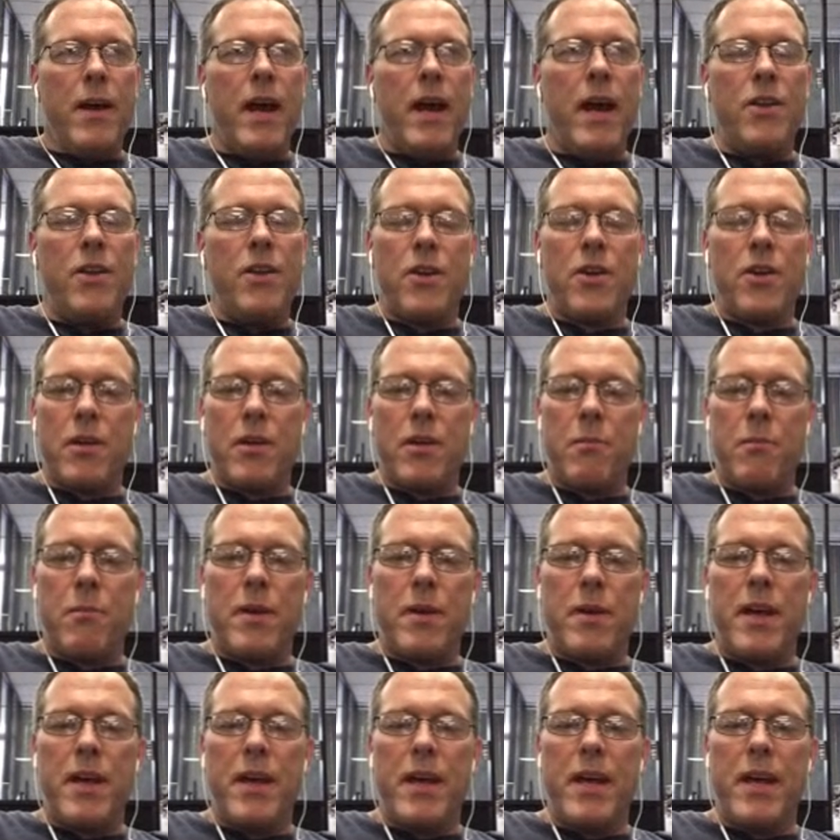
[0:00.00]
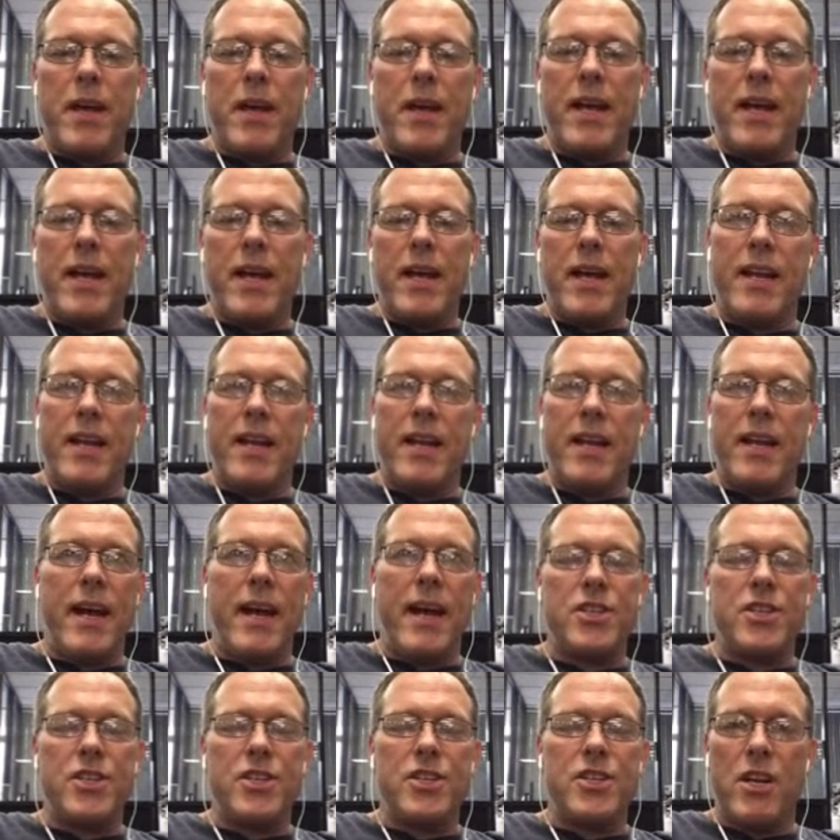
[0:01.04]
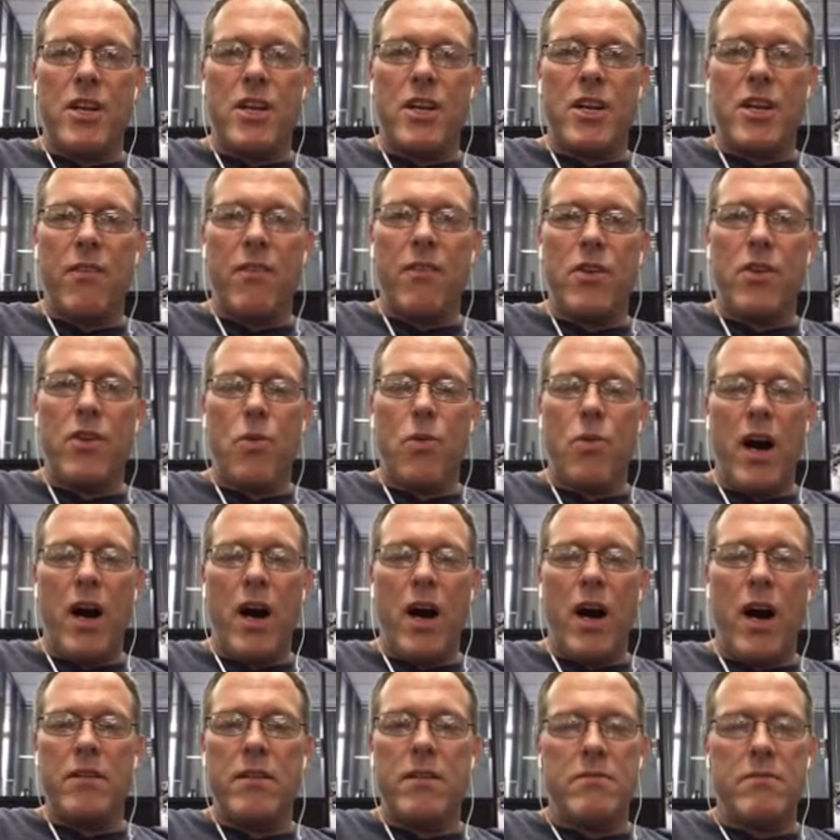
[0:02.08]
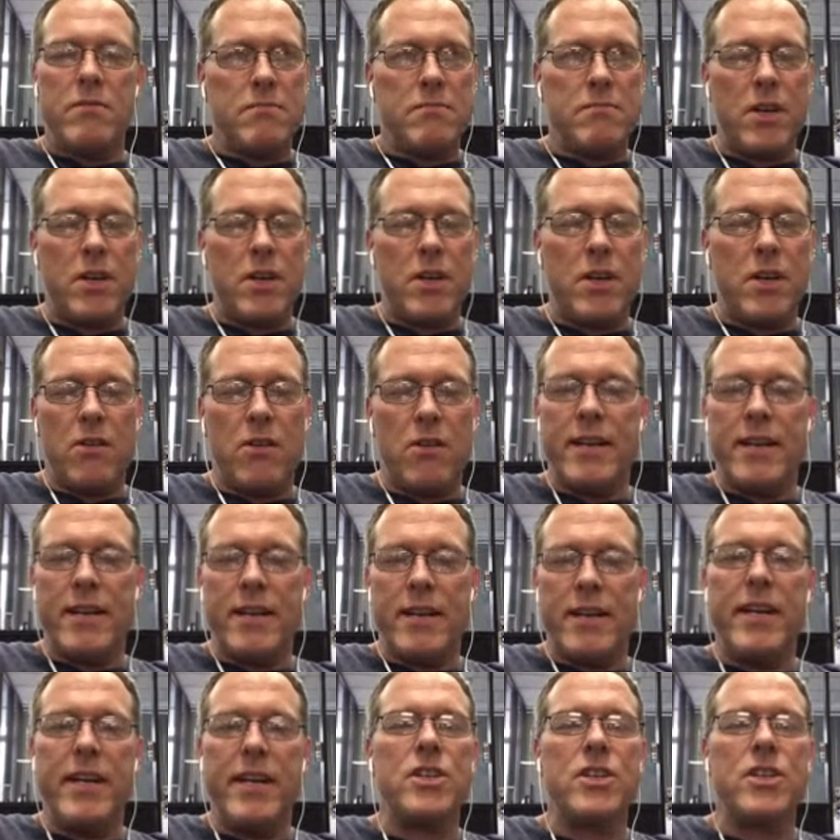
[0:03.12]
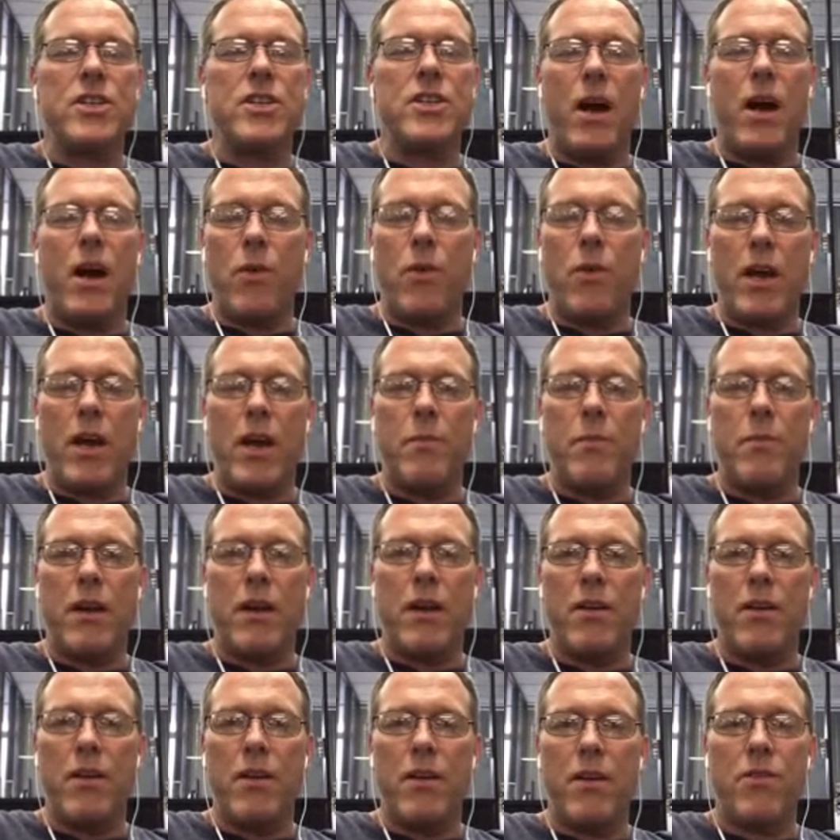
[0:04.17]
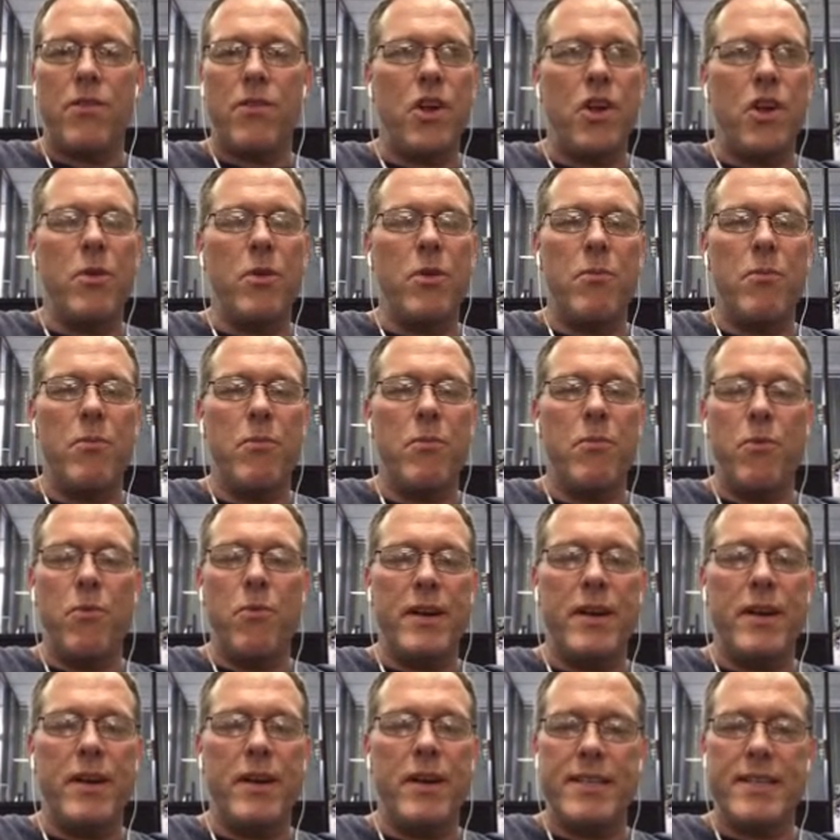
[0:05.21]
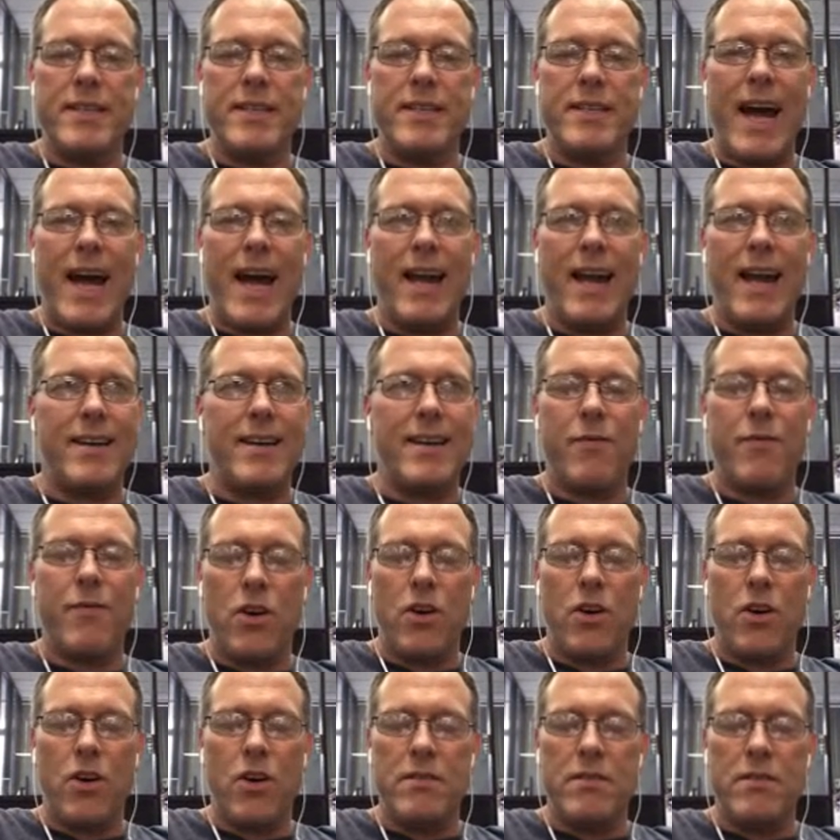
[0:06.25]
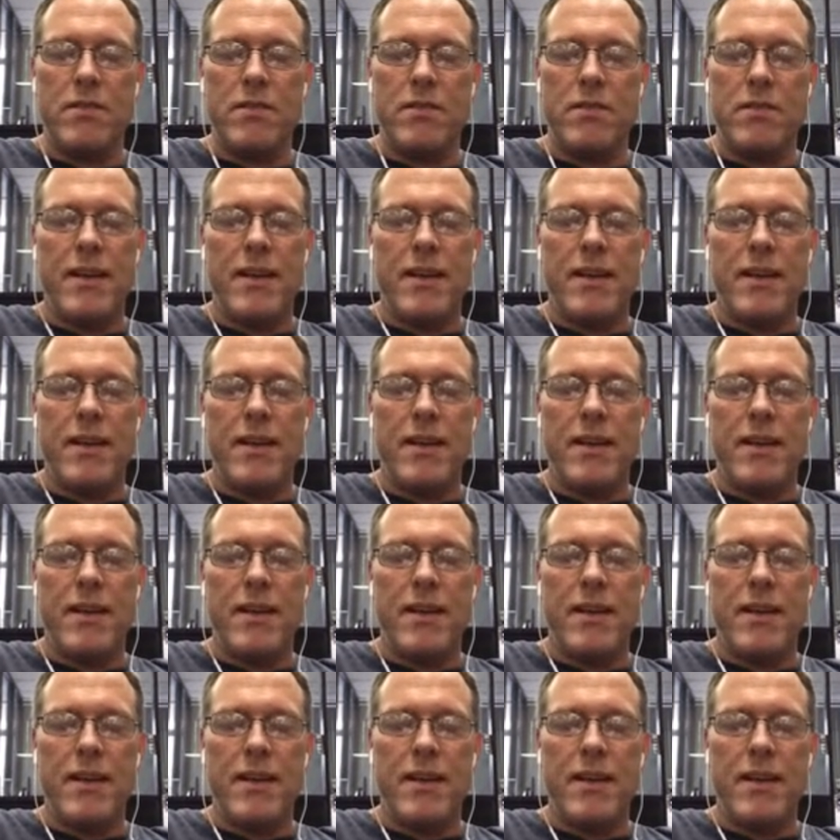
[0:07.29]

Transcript: and you can be at any education level you want. So I teach it that way because human movement is not difficult.